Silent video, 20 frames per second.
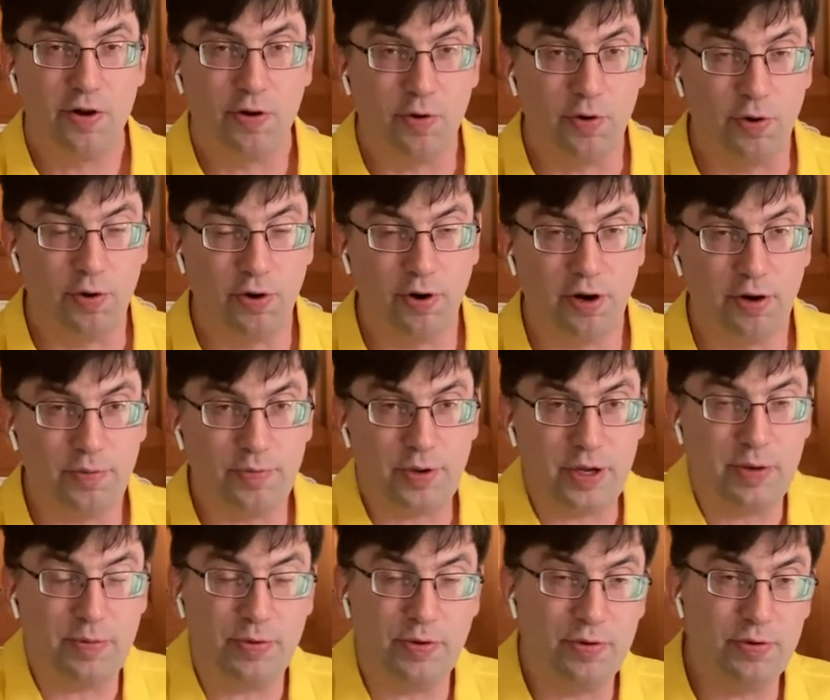or
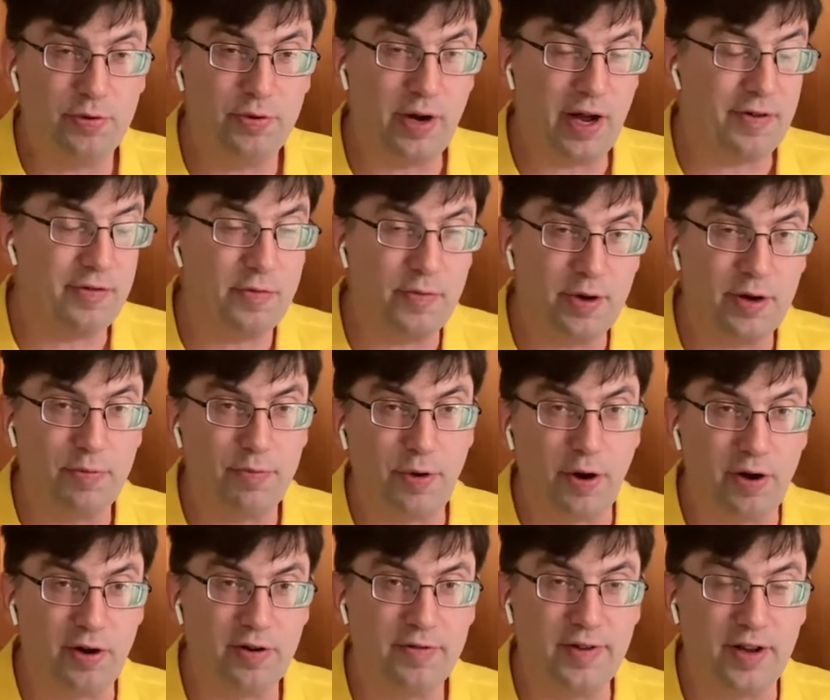people who haven't been a
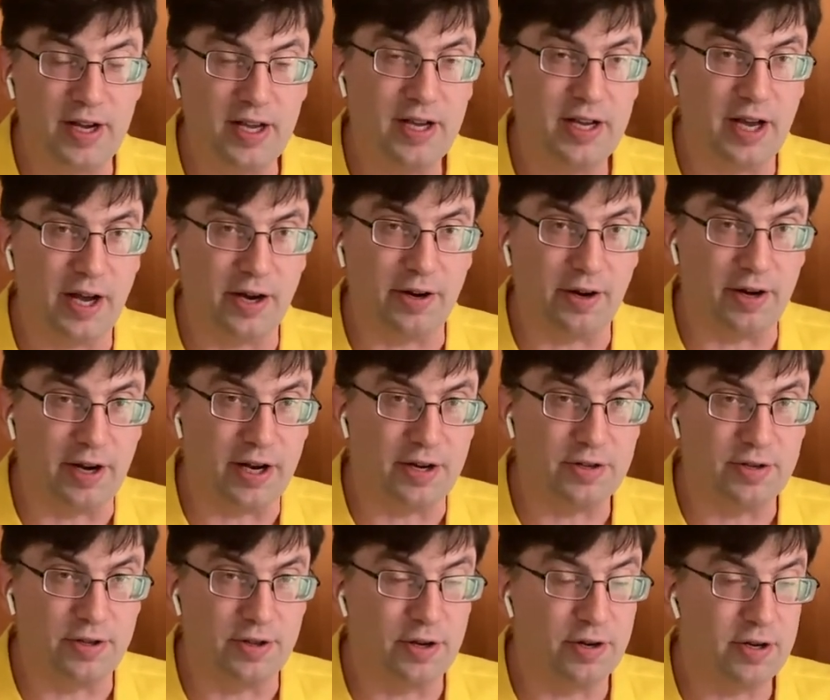part of any
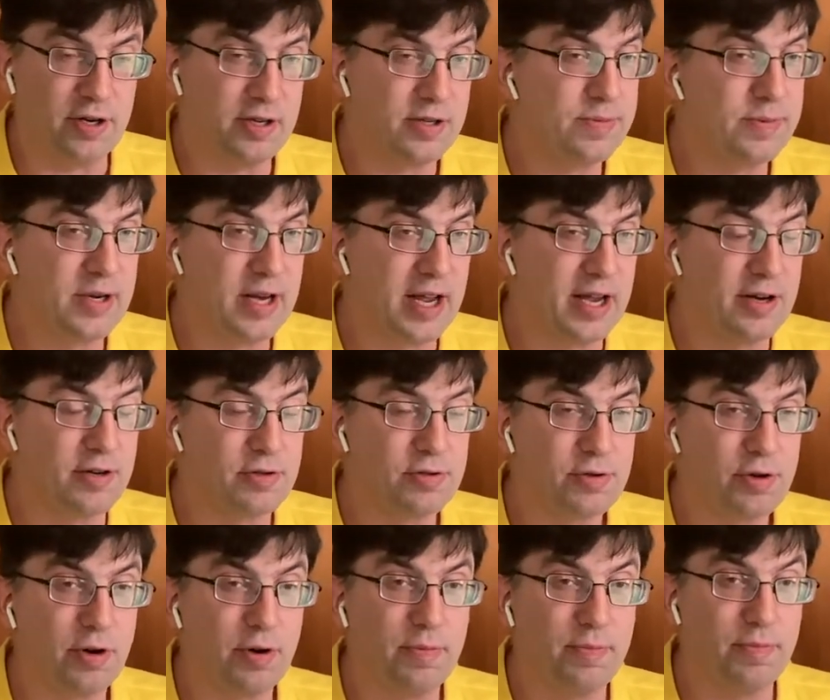congregation. There has been a
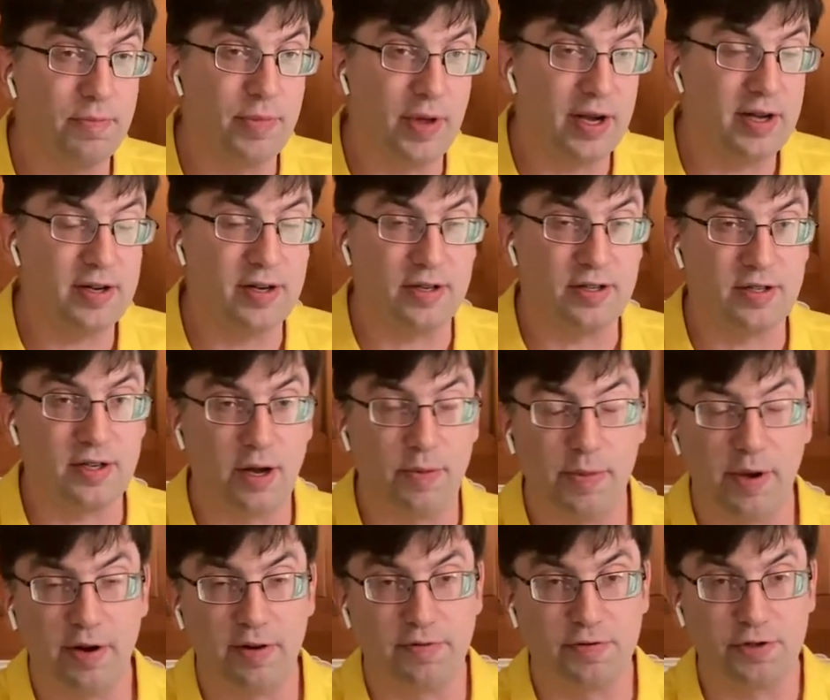tremendous
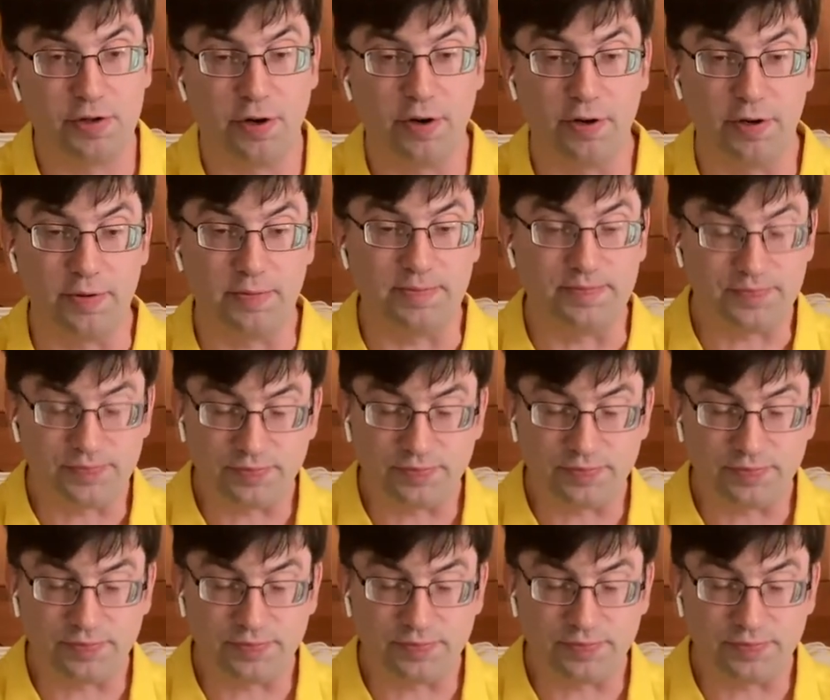amount of churn